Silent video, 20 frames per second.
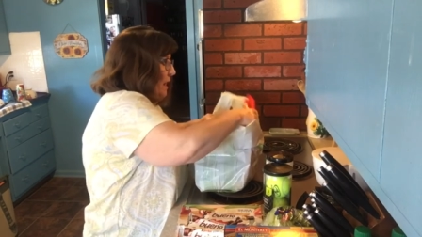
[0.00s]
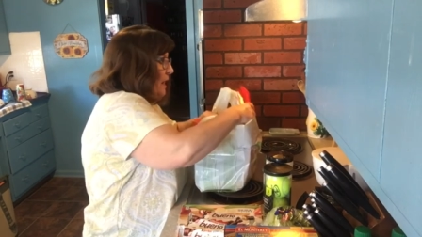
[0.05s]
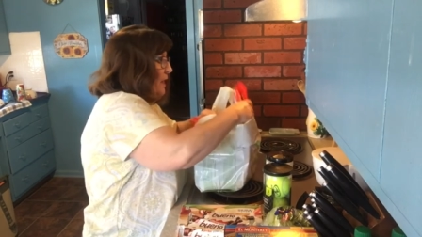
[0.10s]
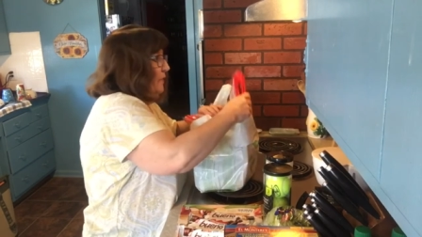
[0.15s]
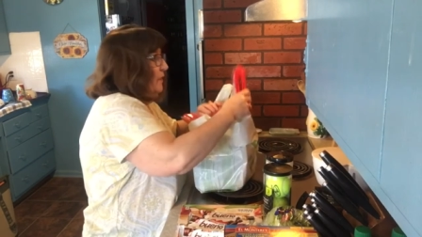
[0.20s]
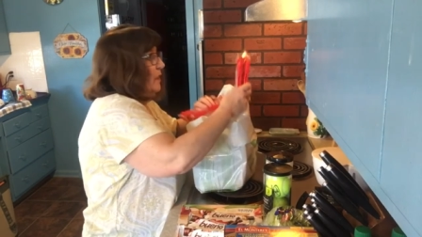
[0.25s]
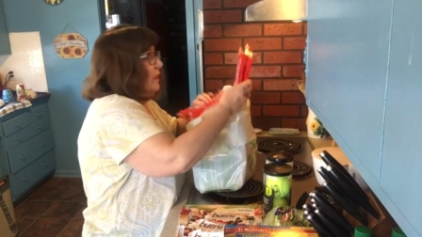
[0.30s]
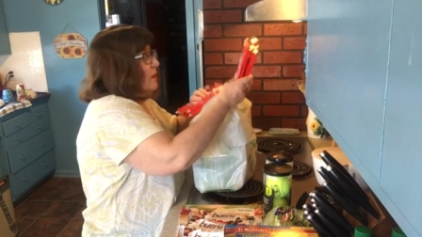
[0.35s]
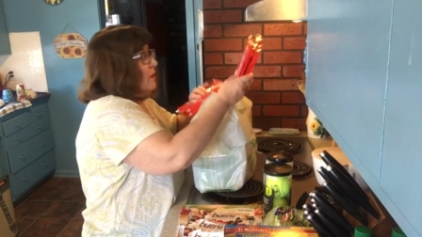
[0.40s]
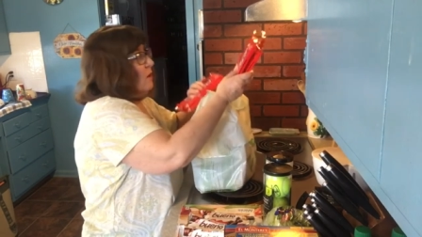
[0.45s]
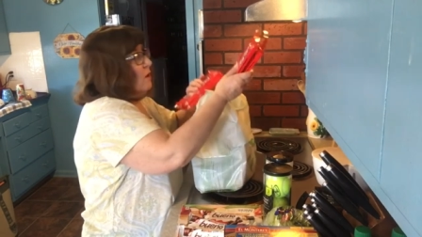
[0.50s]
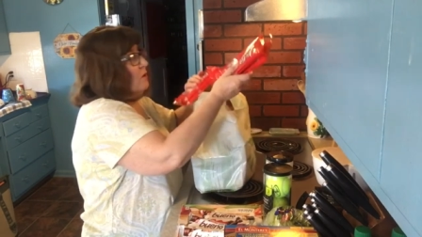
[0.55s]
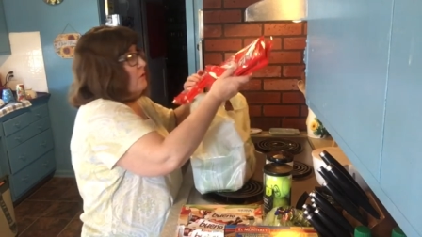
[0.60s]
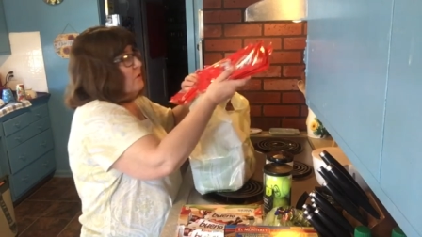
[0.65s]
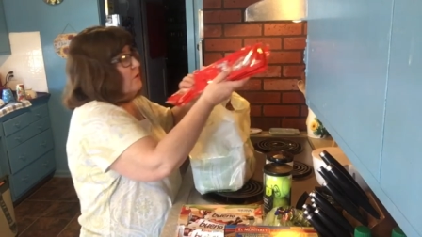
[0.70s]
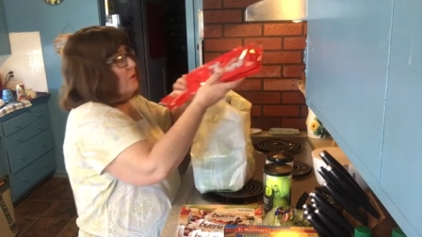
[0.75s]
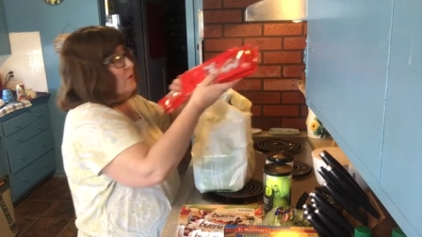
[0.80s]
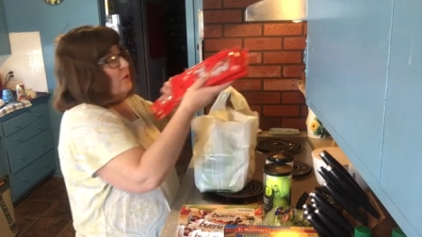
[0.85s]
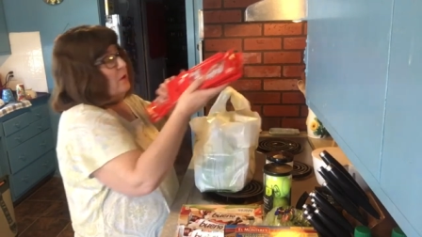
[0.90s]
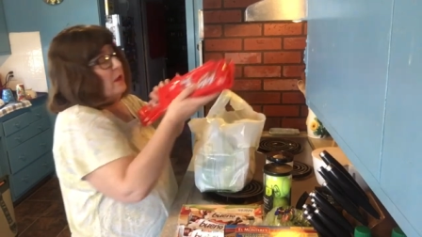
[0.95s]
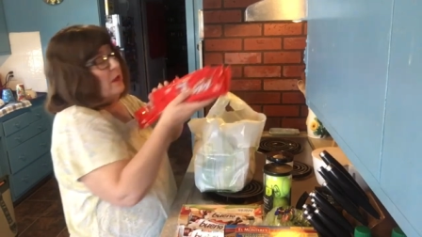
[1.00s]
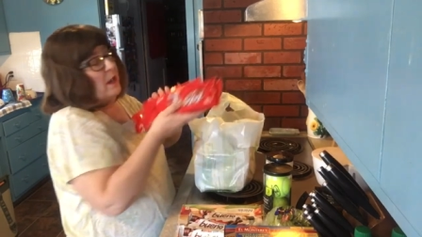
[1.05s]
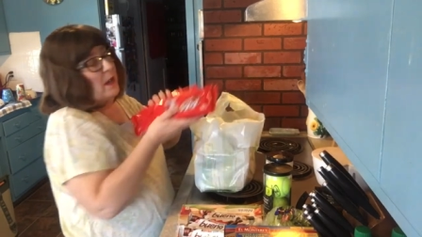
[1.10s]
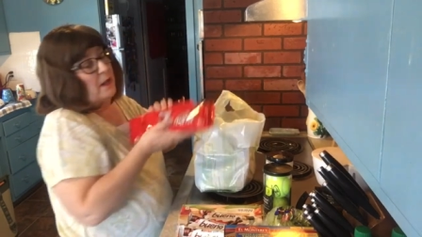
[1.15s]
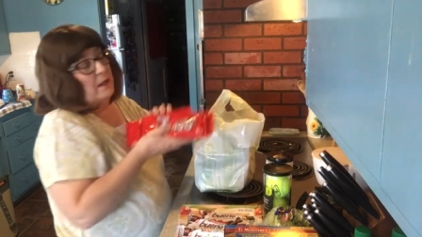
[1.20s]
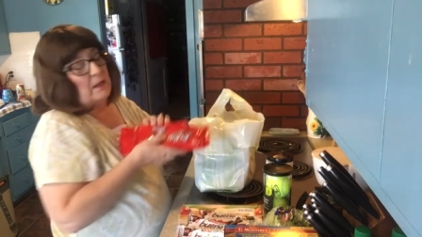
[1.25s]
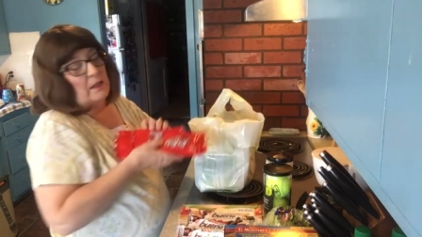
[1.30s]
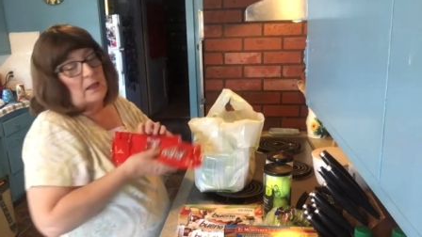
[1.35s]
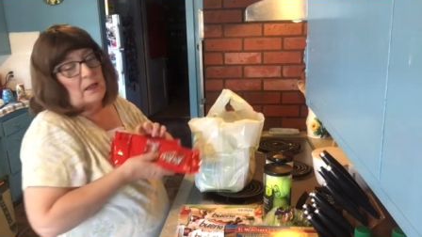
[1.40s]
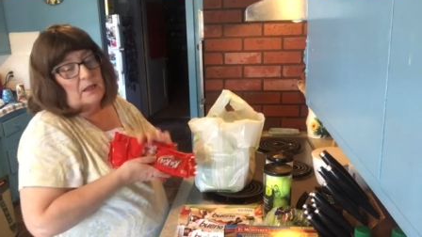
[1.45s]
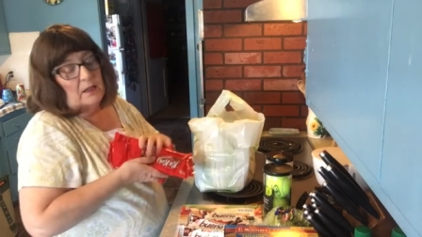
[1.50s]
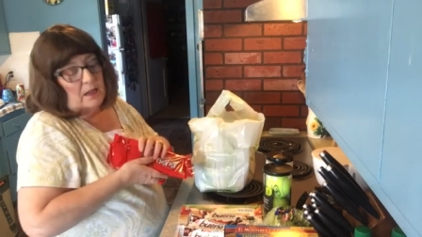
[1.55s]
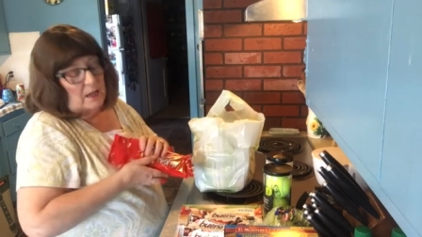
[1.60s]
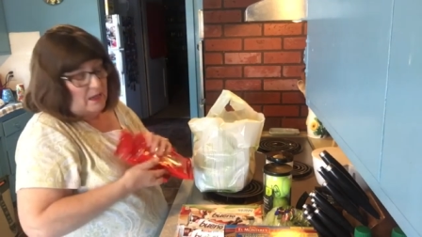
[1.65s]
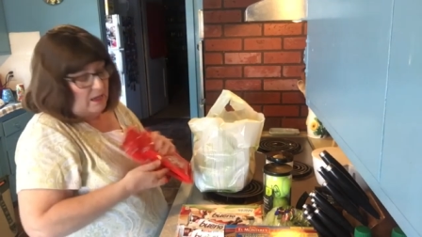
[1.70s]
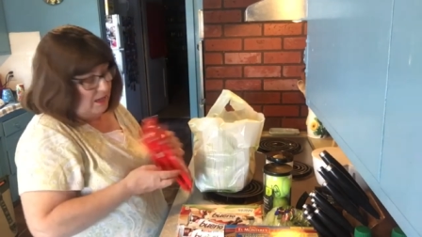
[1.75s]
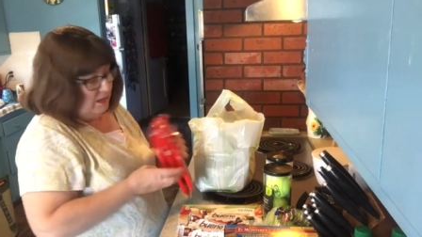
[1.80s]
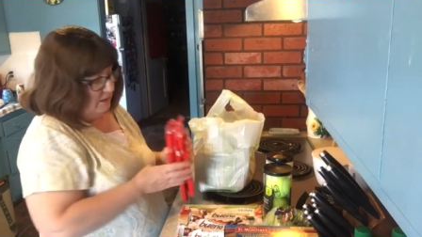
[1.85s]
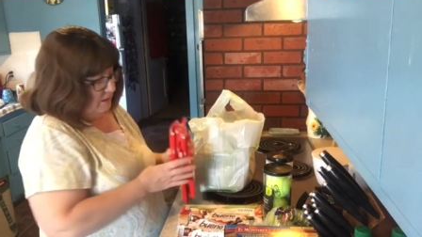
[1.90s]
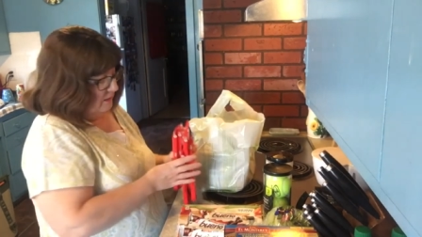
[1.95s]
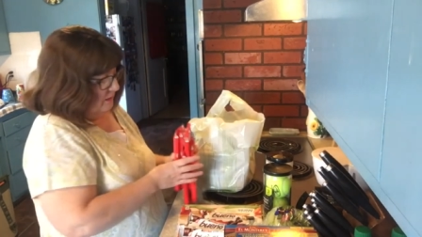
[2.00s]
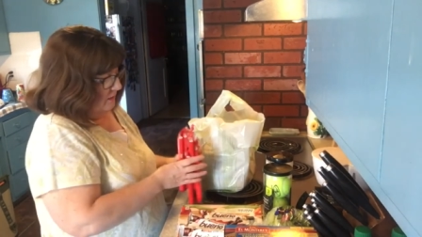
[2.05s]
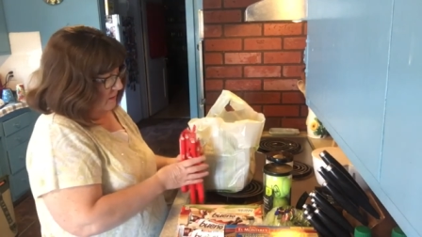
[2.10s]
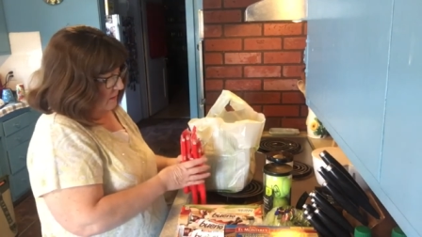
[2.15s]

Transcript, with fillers: And then also they had Kit Kats.